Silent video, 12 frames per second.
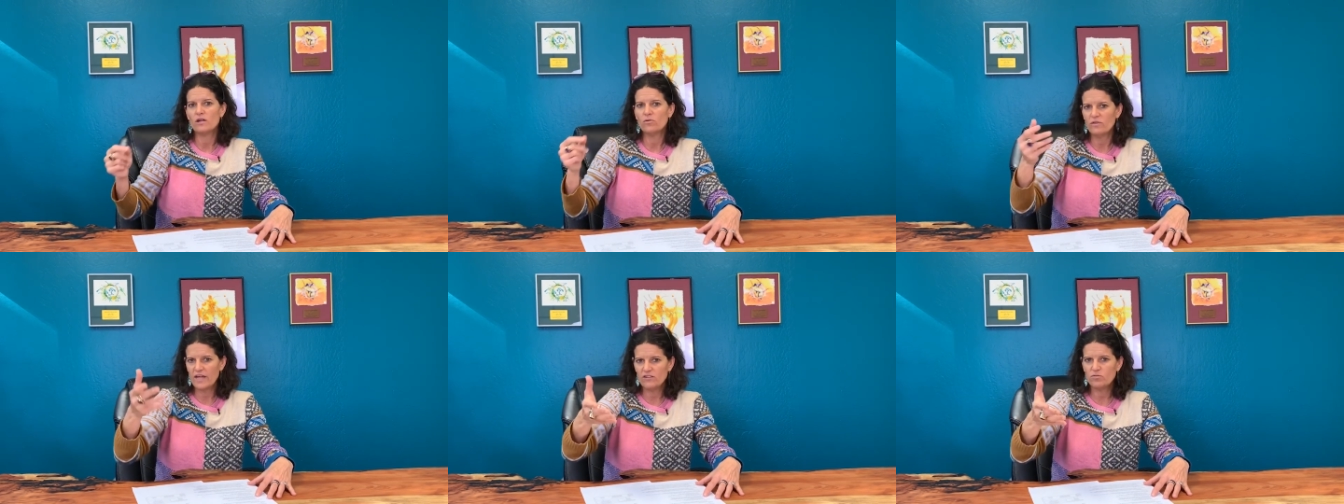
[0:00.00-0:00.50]

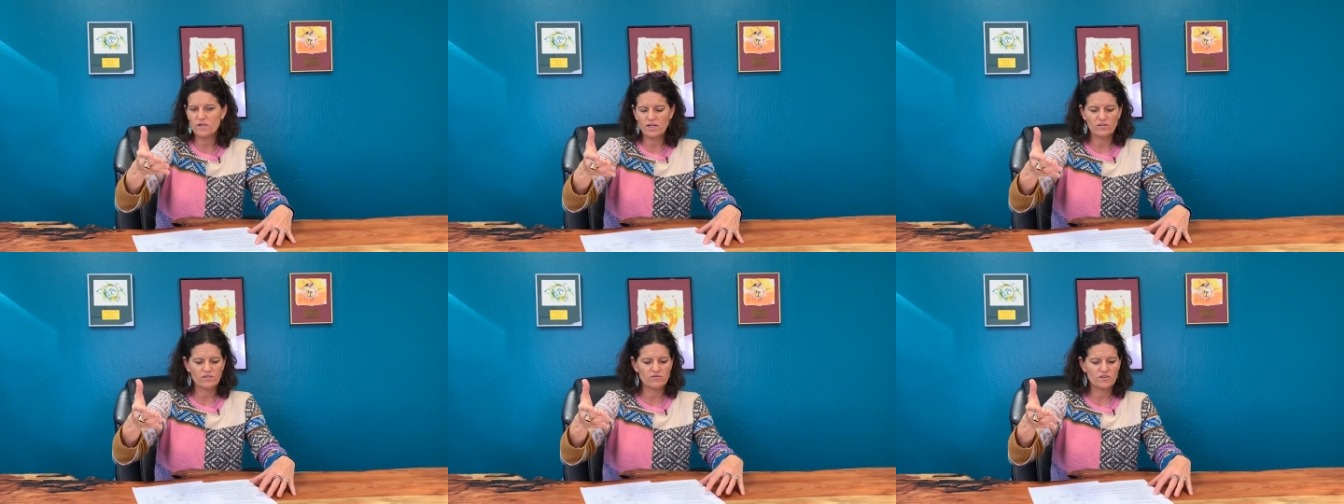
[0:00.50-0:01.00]
Well, that's
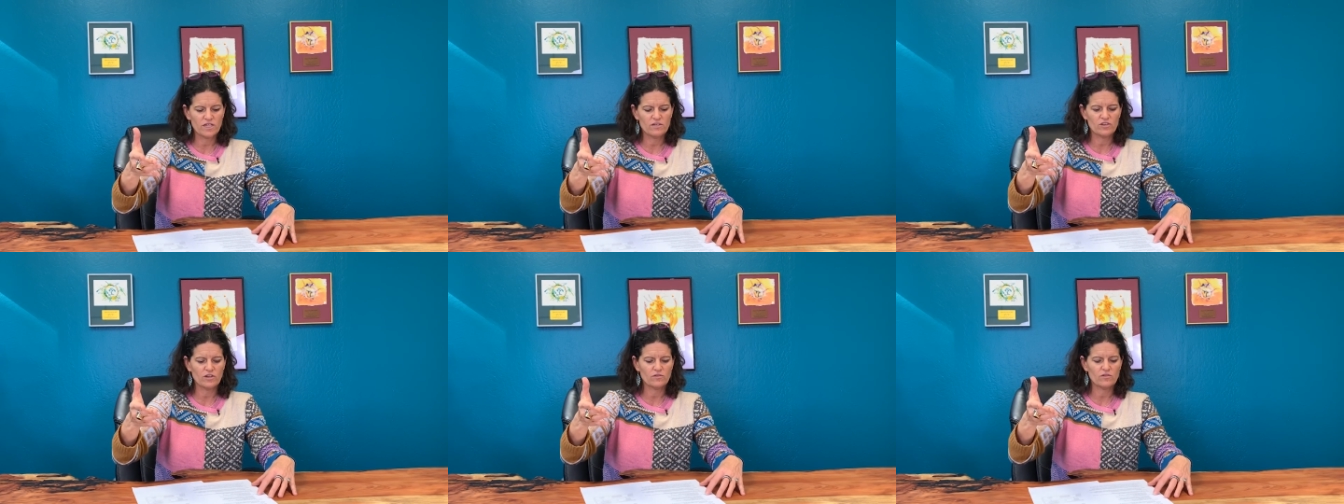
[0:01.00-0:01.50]
because of
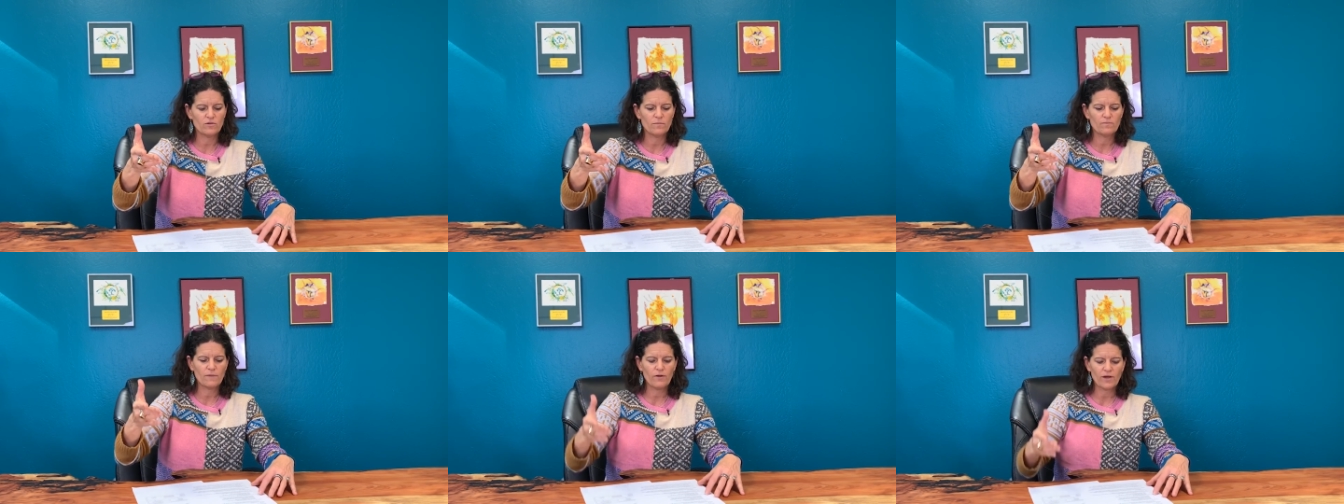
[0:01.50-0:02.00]
ketones.
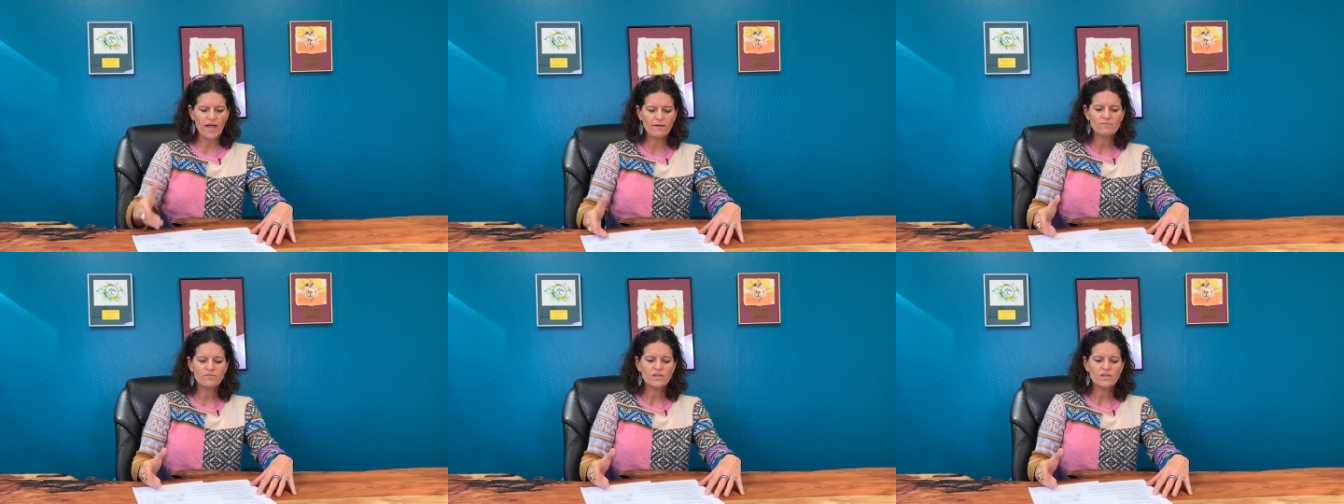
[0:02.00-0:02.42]
Okay,